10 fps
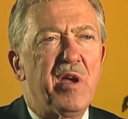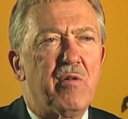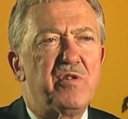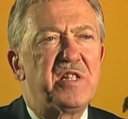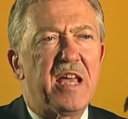me
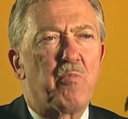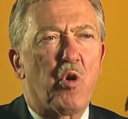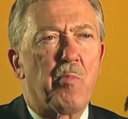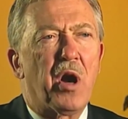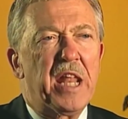it would take
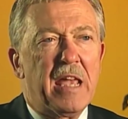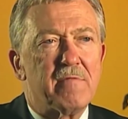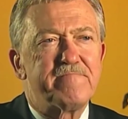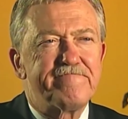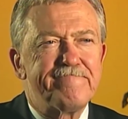more money,
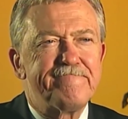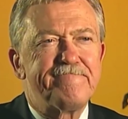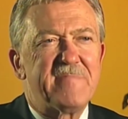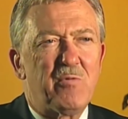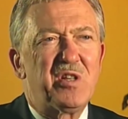
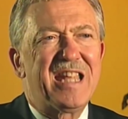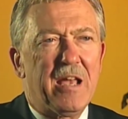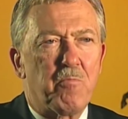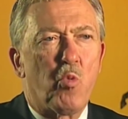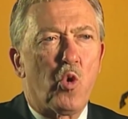it would
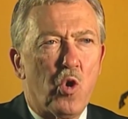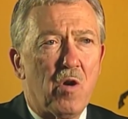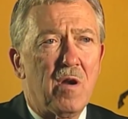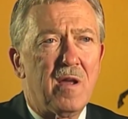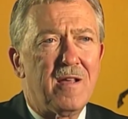take
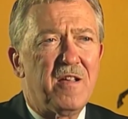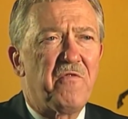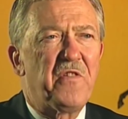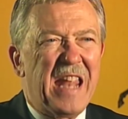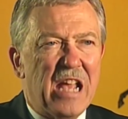more
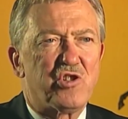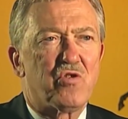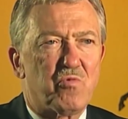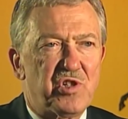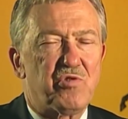
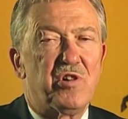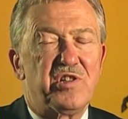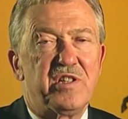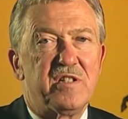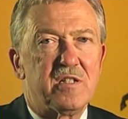financial
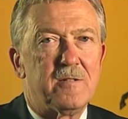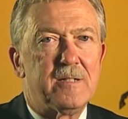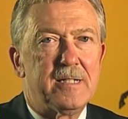resources.